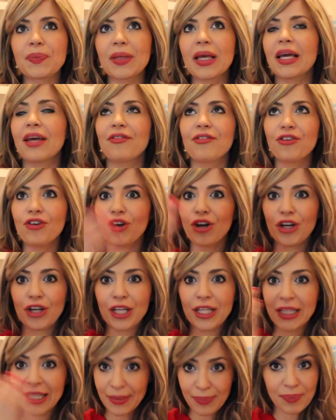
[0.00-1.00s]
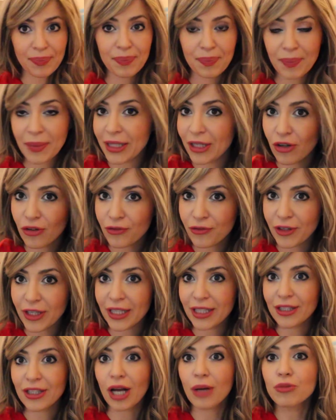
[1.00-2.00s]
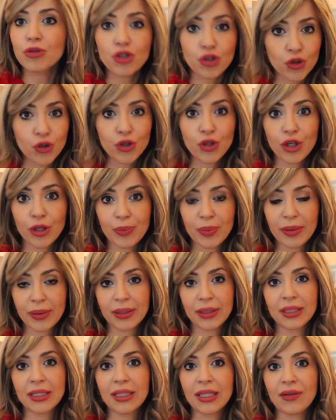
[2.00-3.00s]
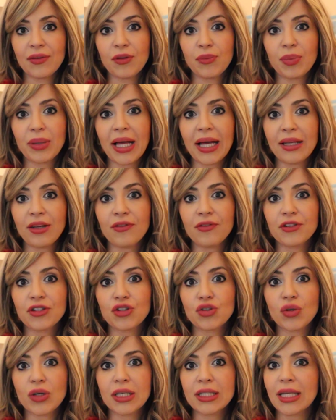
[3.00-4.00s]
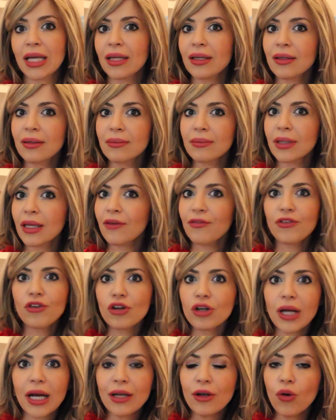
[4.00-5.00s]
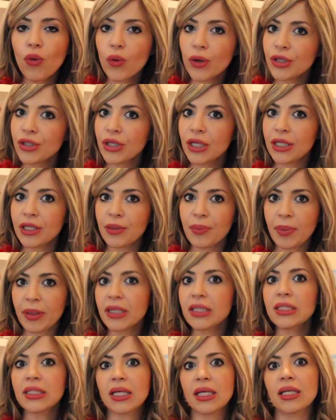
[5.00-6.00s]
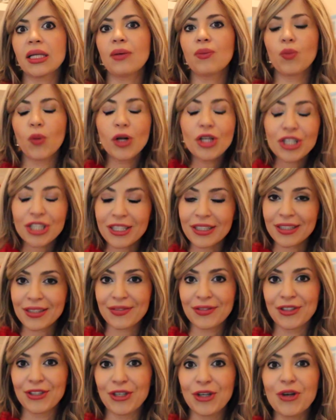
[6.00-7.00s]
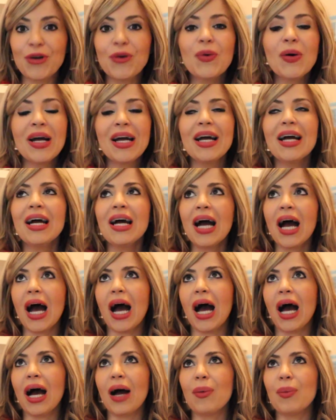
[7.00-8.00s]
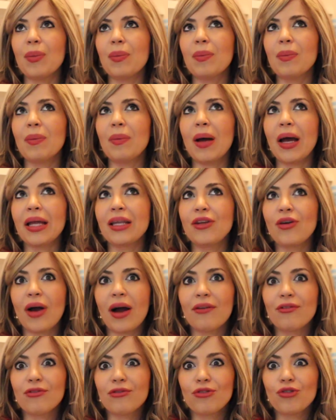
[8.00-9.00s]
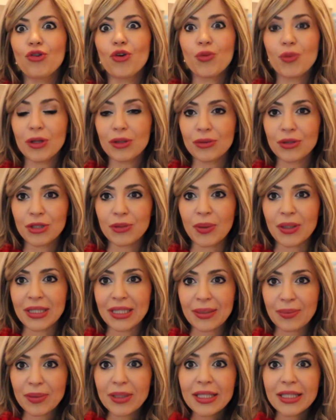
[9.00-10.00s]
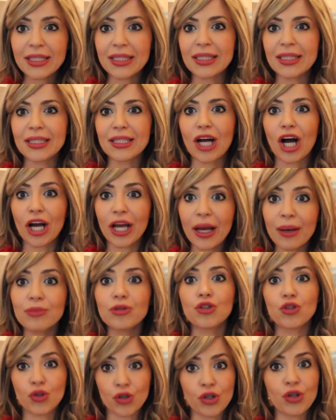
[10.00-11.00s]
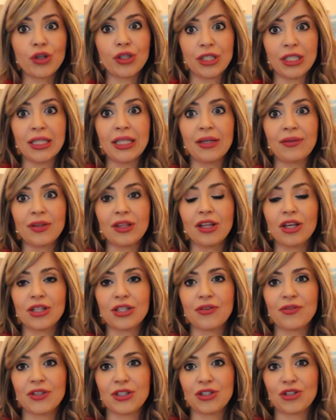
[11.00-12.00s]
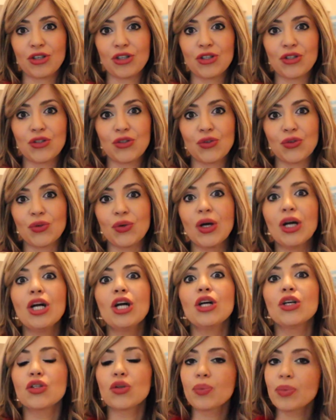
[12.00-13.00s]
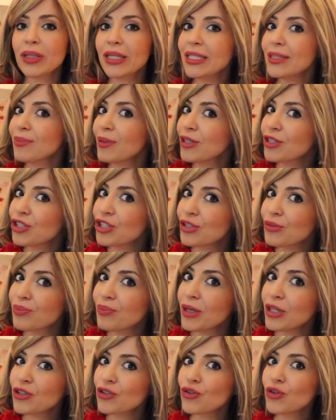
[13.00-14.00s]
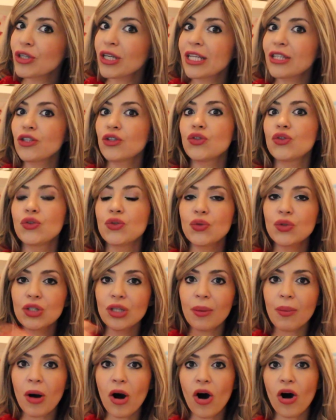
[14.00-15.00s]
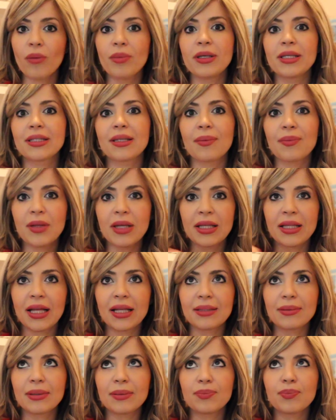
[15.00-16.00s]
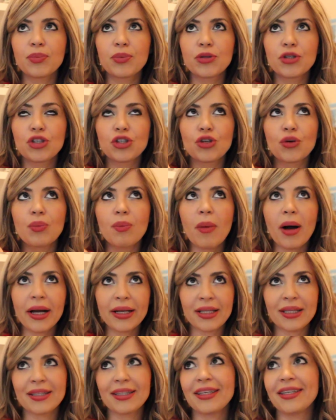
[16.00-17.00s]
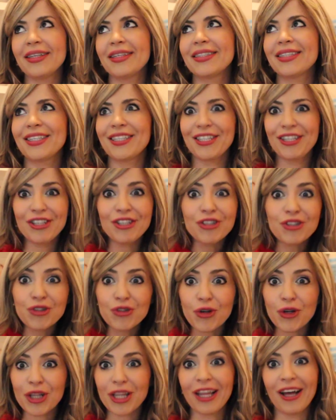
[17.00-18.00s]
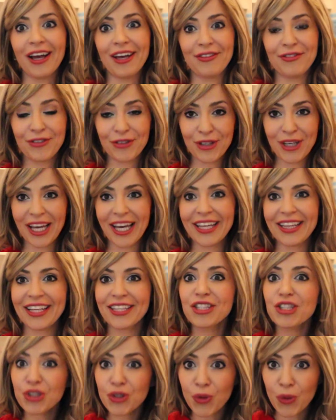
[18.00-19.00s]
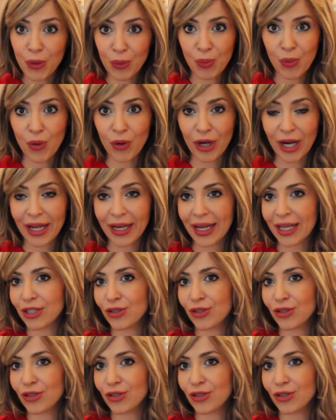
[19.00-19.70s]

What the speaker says: If you're in the medical field, I'm sure you're dealing with plenty of stress, and if you're an ordinary person and watching this video, and you have normal responsibilities, I am sure you're dealing with lots of stress too. So please make sure that you do some hobbies, something that puts your mind at ease and enjoy life, okay? That's so important.